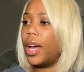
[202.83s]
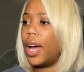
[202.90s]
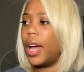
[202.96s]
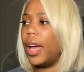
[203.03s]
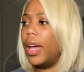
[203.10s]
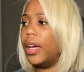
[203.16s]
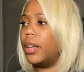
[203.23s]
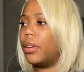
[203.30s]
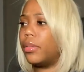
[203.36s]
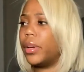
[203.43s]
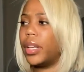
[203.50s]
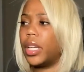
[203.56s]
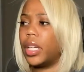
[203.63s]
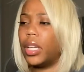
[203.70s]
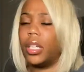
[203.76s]
I had
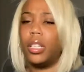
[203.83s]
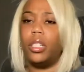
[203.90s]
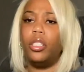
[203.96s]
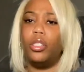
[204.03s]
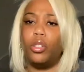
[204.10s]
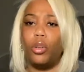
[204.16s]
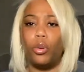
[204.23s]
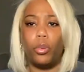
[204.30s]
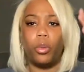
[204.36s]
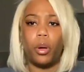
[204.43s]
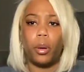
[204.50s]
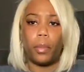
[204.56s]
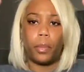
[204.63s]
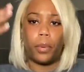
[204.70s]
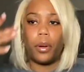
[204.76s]
already, you know,
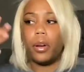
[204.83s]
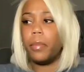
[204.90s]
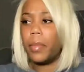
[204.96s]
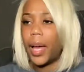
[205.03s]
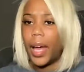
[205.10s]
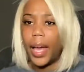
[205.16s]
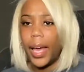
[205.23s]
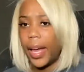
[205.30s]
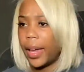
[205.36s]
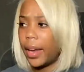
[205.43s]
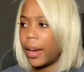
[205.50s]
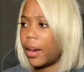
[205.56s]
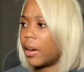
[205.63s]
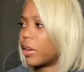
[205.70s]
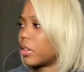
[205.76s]
prepped my
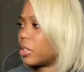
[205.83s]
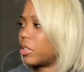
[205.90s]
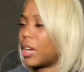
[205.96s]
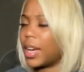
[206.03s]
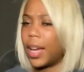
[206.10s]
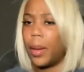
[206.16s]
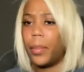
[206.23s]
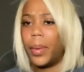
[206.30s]
hair. You know, I got my